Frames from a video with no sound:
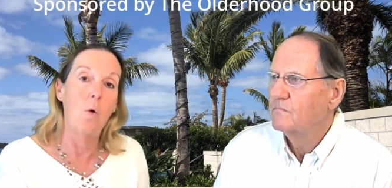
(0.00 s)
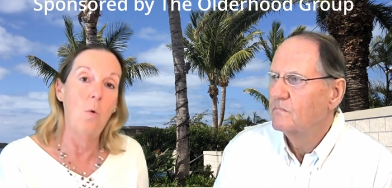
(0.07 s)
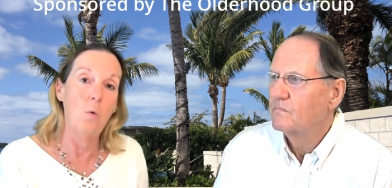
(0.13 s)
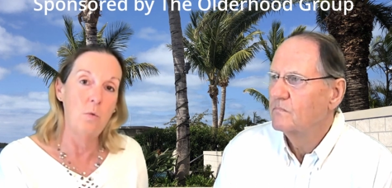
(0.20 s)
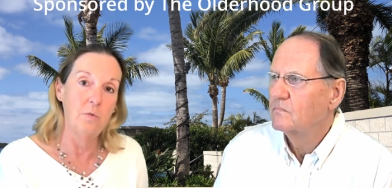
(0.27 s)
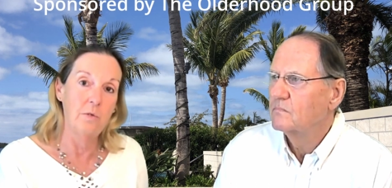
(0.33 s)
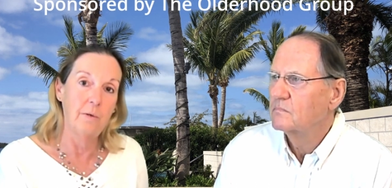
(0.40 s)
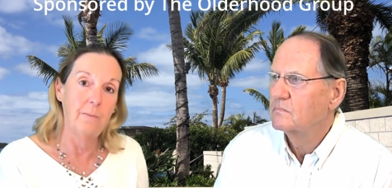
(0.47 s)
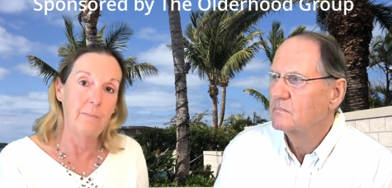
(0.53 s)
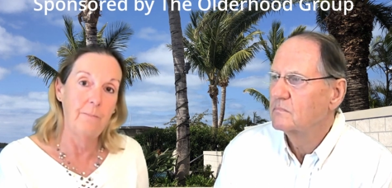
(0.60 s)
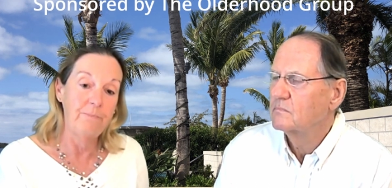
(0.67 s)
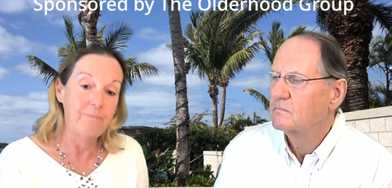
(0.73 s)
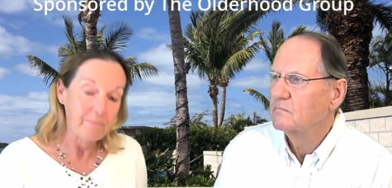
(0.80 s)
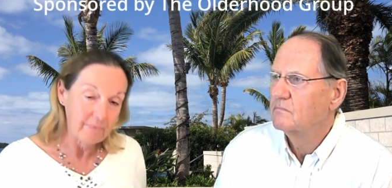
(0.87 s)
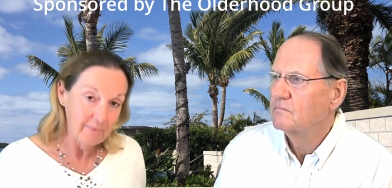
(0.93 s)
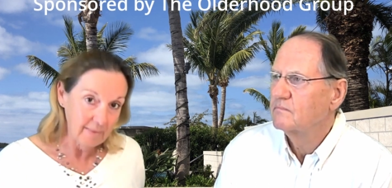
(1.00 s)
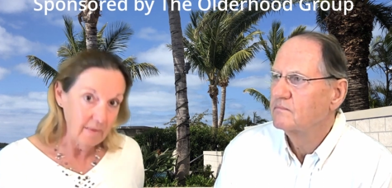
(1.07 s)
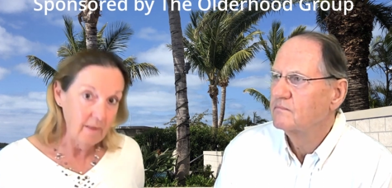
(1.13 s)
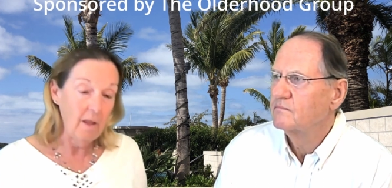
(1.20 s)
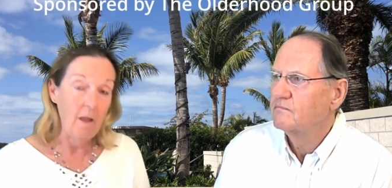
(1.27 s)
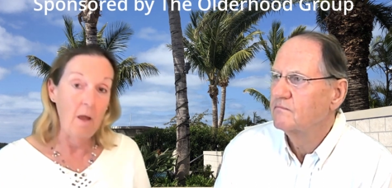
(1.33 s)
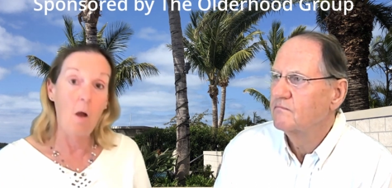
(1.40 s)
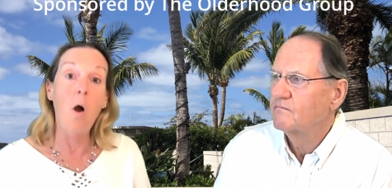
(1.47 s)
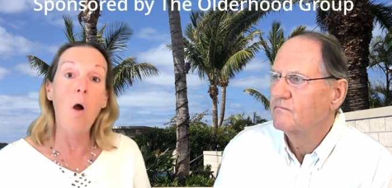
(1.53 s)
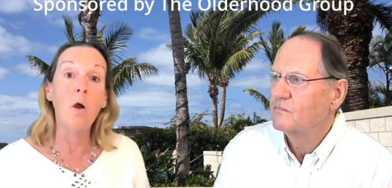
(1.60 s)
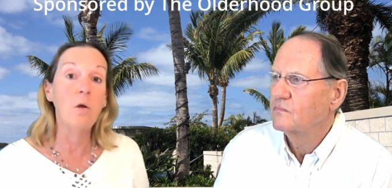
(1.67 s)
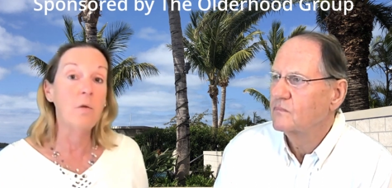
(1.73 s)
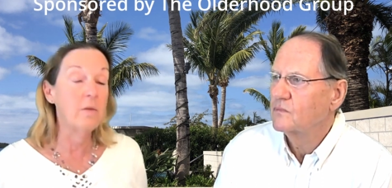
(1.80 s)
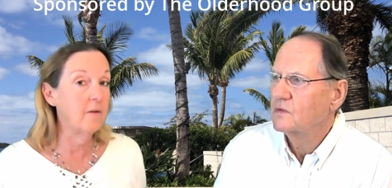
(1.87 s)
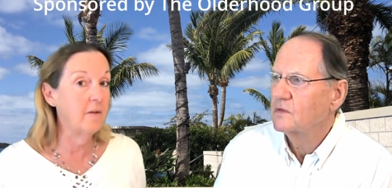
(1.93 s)
Speaker 1: older?
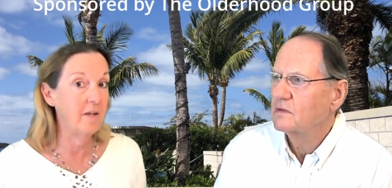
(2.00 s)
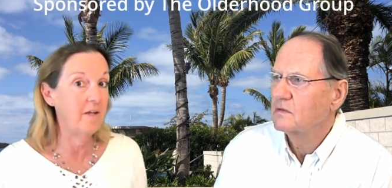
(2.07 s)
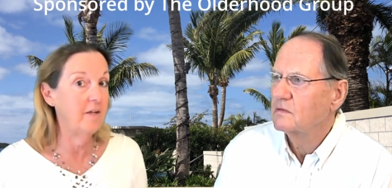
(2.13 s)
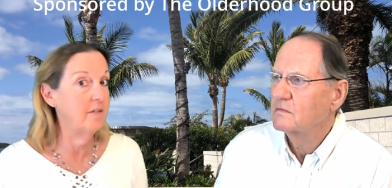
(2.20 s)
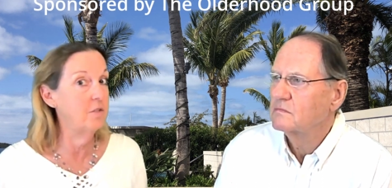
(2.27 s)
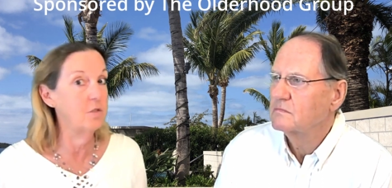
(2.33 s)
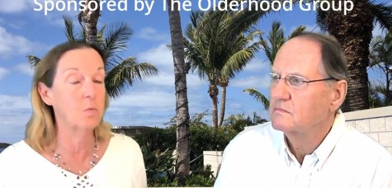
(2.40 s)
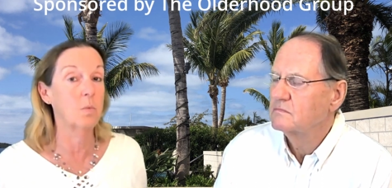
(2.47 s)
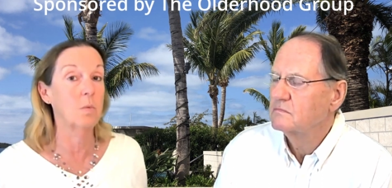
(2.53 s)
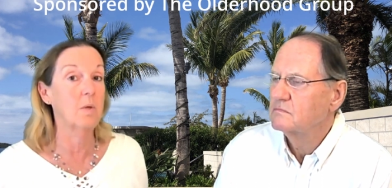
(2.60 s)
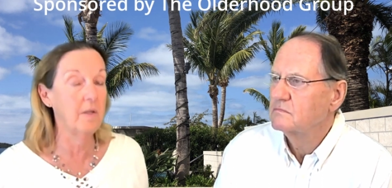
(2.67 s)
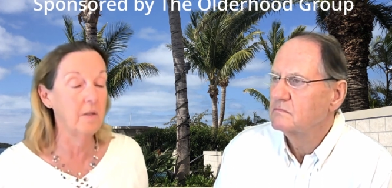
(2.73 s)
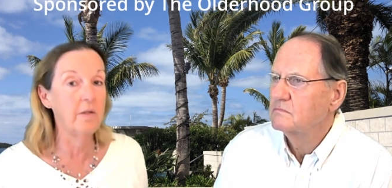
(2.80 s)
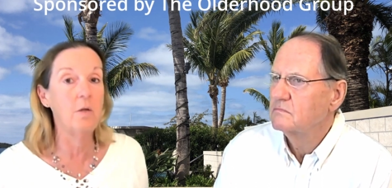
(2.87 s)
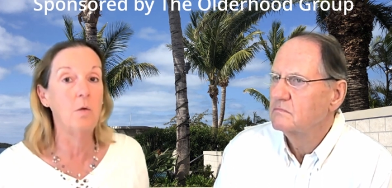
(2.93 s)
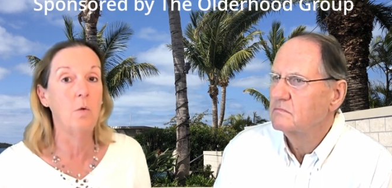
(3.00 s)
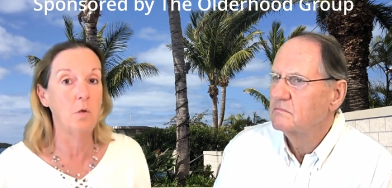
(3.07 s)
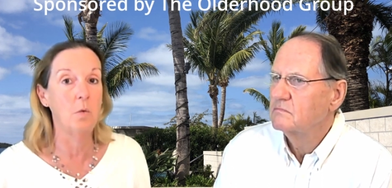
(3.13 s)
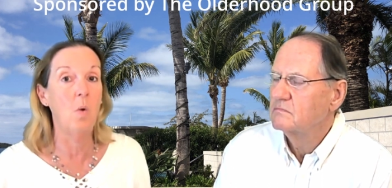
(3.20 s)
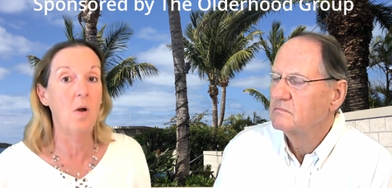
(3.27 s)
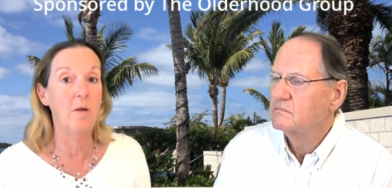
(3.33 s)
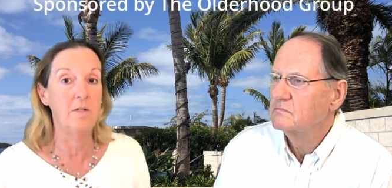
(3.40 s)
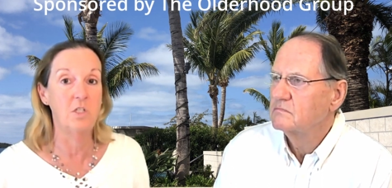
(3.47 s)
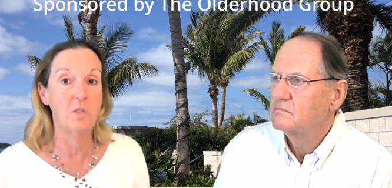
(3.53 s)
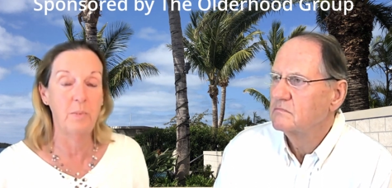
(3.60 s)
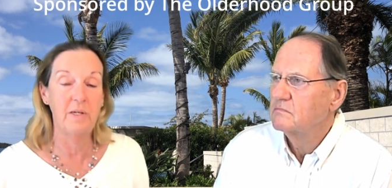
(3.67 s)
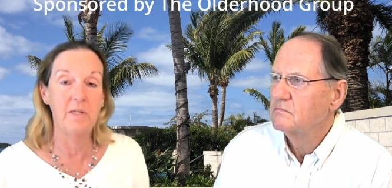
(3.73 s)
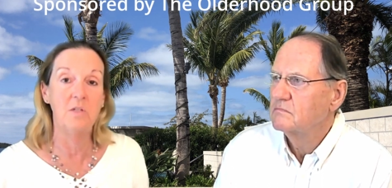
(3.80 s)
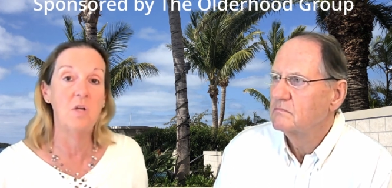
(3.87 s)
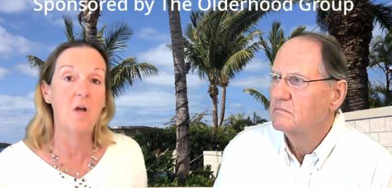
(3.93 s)
Are the kids really going to want to
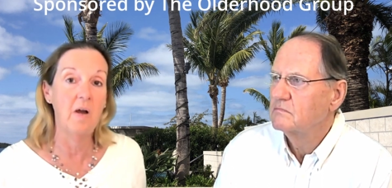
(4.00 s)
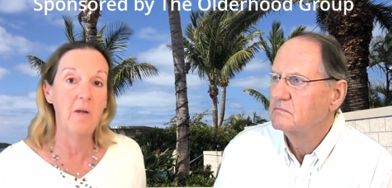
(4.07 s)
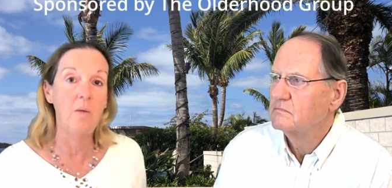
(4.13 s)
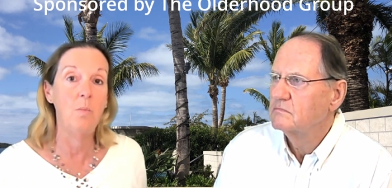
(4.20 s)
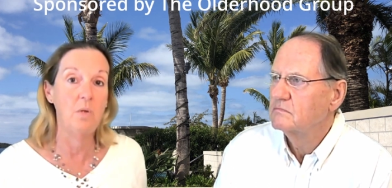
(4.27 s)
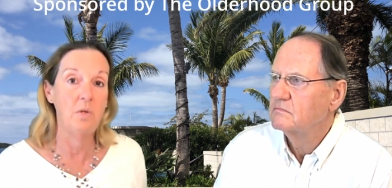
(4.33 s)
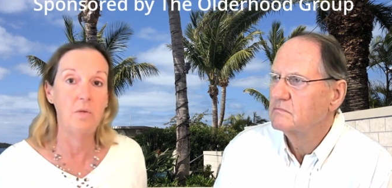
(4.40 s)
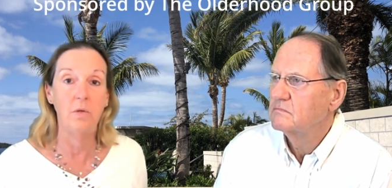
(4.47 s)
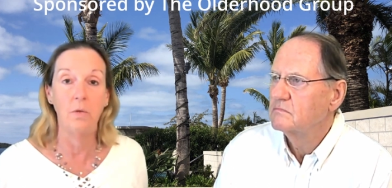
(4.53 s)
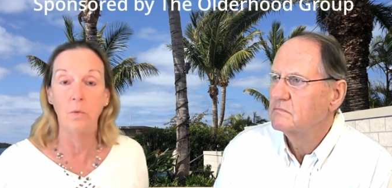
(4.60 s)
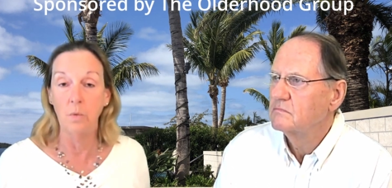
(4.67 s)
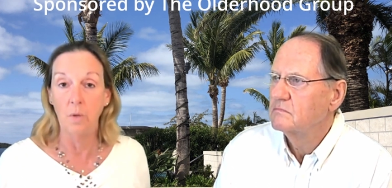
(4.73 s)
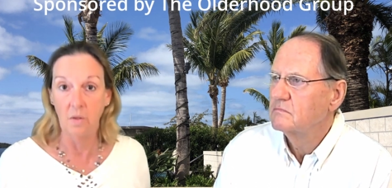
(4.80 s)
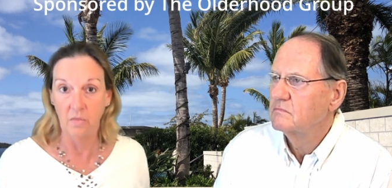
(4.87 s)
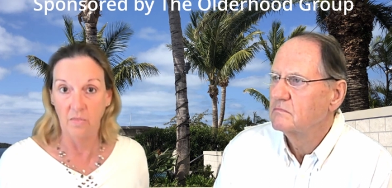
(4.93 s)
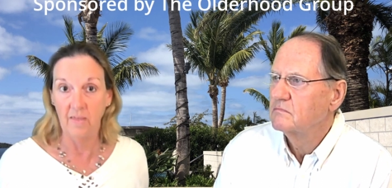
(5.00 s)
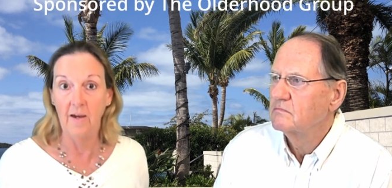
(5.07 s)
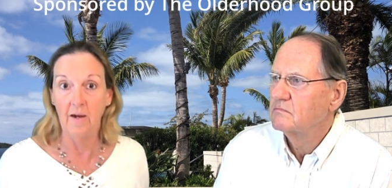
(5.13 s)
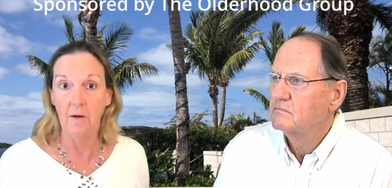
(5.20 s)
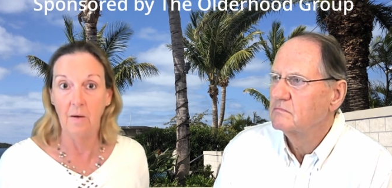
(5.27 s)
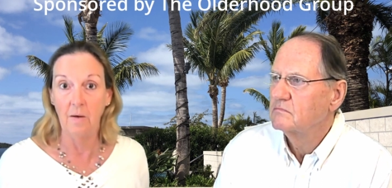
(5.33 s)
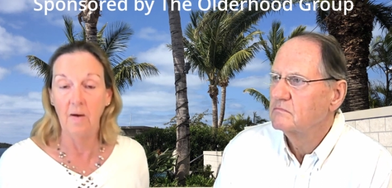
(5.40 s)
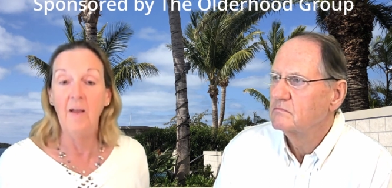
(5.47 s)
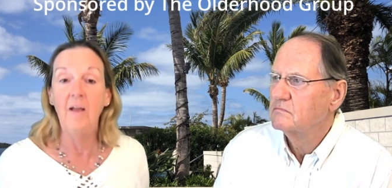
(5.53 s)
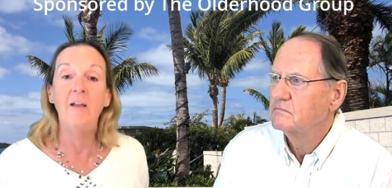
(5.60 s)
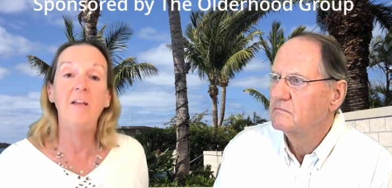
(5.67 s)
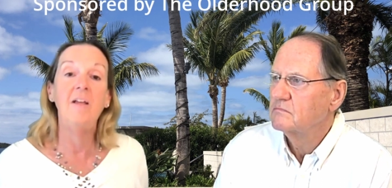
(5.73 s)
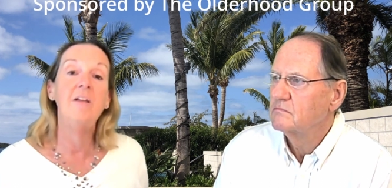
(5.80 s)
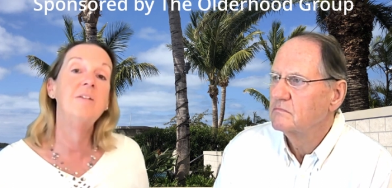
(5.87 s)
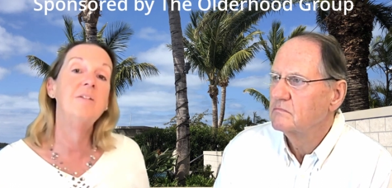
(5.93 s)
spend time with you there?
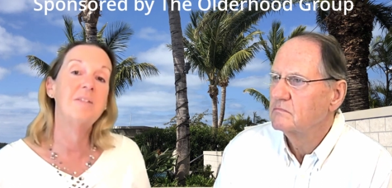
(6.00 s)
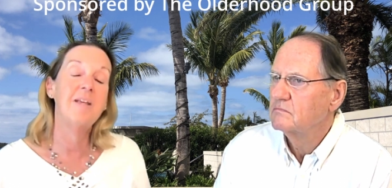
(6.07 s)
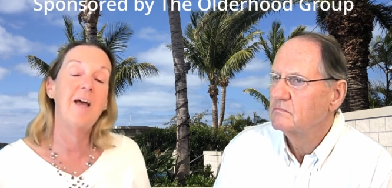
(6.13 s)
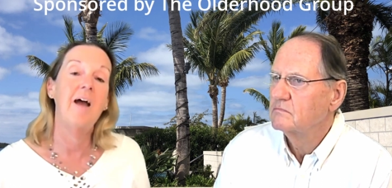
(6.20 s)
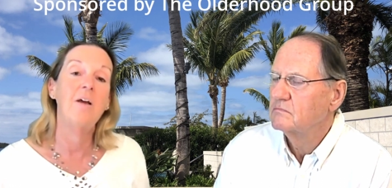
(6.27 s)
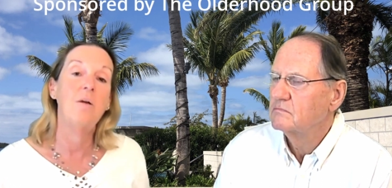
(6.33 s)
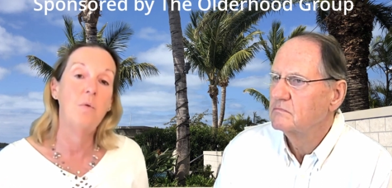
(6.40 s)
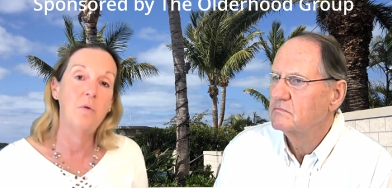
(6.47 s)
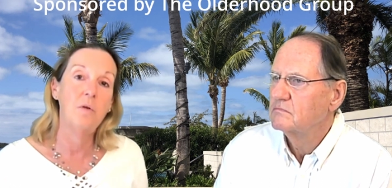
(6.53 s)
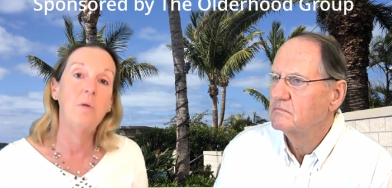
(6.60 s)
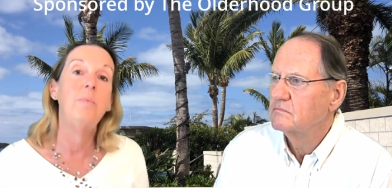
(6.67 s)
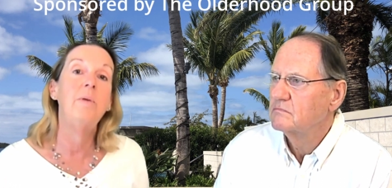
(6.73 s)
Is that going to